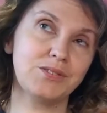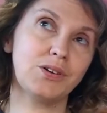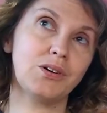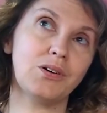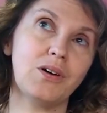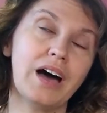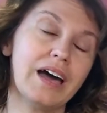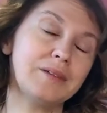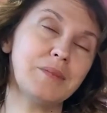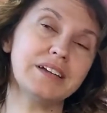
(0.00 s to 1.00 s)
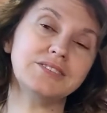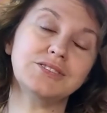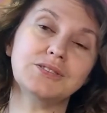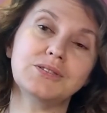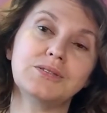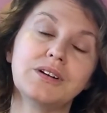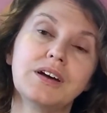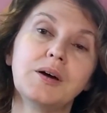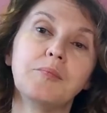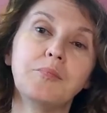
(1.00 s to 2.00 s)
So I might do
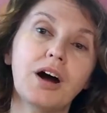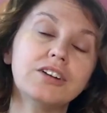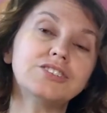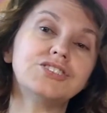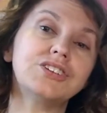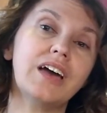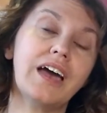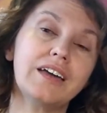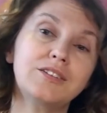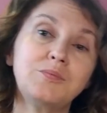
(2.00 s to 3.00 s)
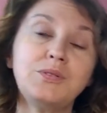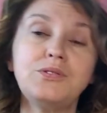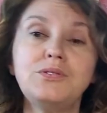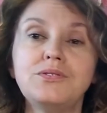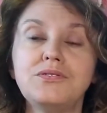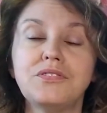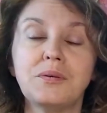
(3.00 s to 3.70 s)
march and move,